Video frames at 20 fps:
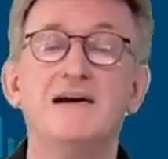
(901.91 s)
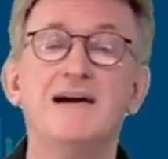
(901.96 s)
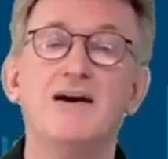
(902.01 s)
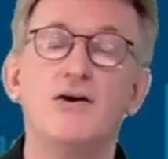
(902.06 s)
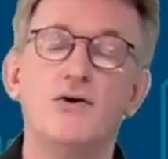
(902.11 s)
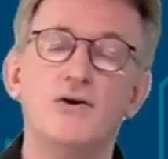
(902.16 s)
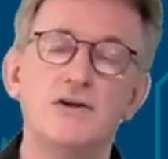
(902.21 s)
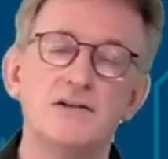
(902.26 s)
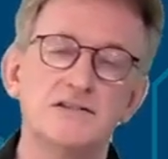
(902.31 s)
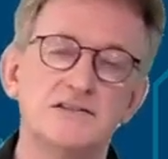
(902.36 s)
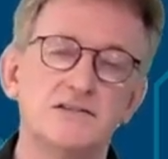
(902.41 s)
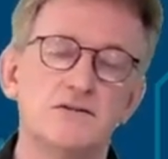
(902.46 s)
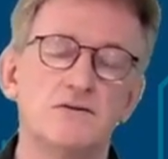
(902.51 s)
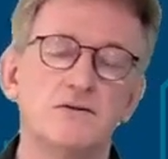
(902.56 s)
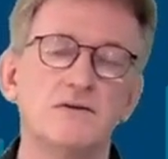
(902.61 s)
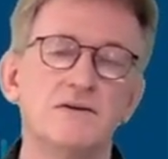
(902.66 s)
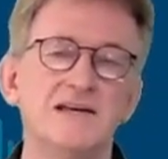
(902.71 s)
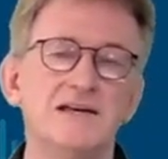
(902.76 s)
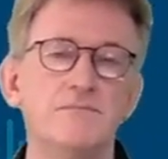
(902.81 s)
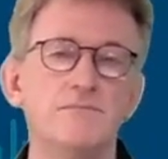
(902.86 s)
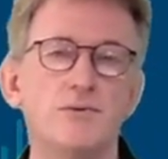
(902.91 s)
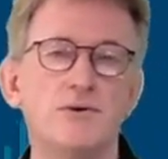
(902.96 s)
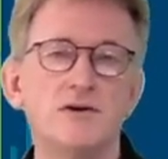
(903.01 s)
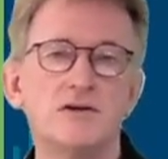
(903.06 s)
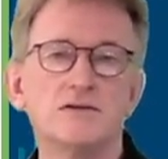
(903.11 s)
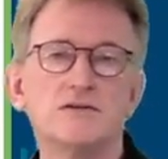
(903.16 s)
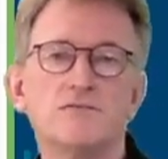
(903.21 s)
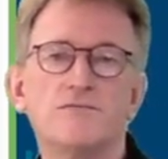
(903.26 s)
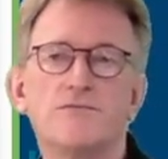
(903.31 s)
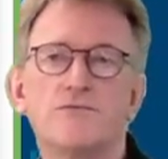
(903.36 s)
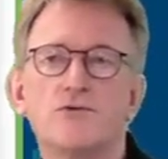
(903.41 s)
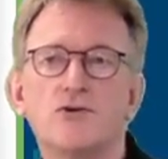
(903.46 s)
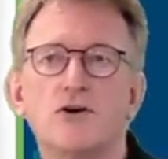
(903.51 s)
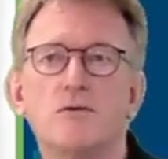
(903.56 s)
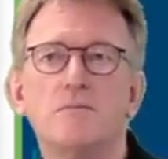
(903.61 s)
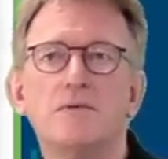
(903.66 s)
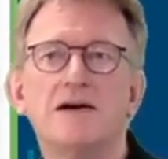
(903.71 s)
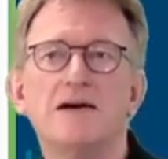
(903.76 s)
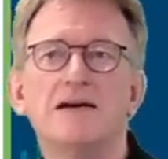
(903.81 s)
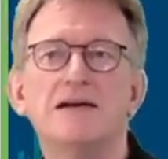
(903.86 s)
also important
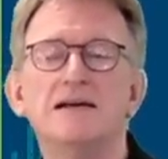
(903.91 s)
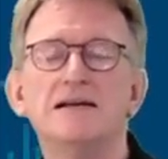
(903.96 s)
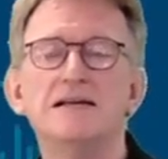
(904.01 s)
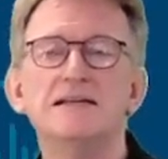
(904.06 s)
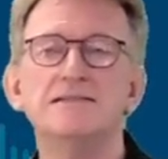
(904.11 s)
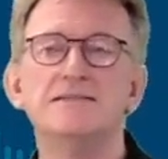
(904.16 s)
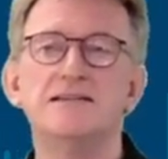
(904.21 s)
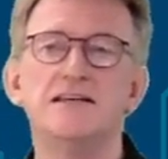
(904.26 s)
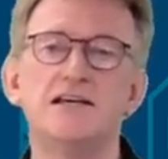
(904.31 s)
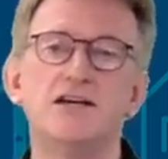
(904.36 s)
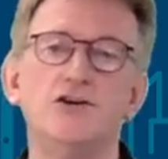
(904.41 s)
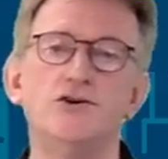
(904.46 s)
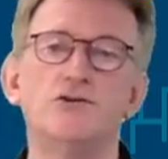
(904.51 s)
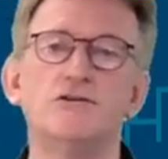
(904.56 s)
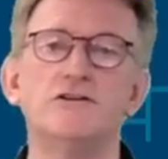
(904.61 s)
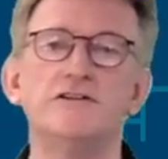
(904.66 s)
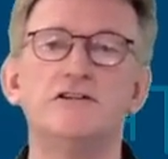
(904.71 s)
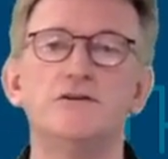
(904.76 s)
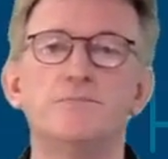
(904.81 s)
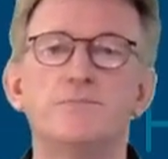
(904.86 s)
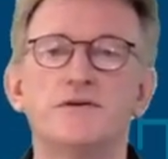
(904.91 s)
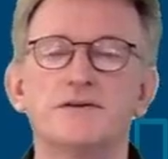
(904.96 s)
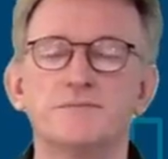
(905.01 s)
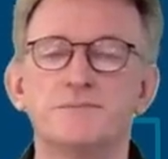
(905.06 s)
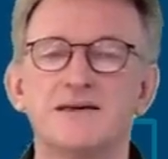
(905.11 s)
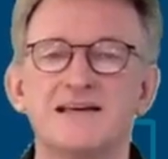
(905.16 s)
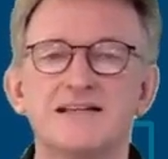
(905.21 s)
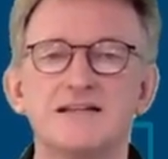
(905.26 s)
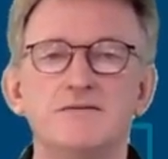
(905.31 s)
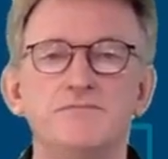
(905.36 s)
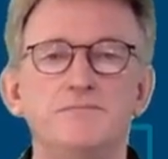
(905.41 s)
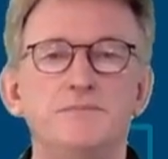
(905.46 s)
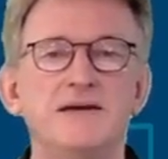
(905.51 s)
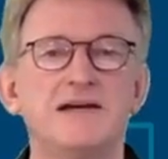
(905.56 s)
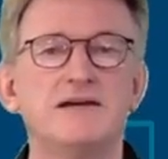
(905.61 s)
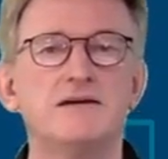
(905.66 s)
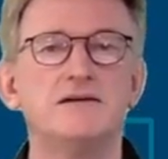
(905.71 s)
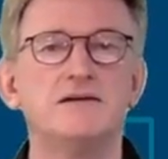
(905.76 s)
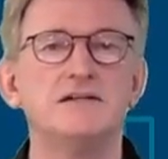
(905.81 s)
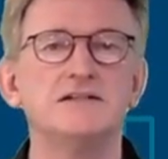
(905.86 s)
from a security perspective,
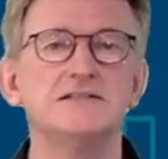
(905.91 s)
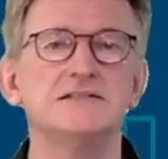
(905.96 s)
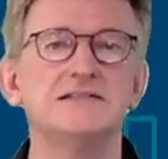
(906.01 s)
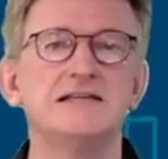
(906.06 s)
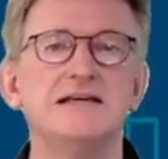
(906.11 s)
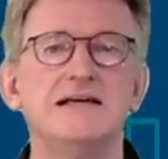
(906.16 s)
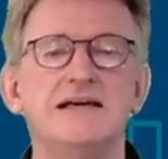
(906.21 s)
because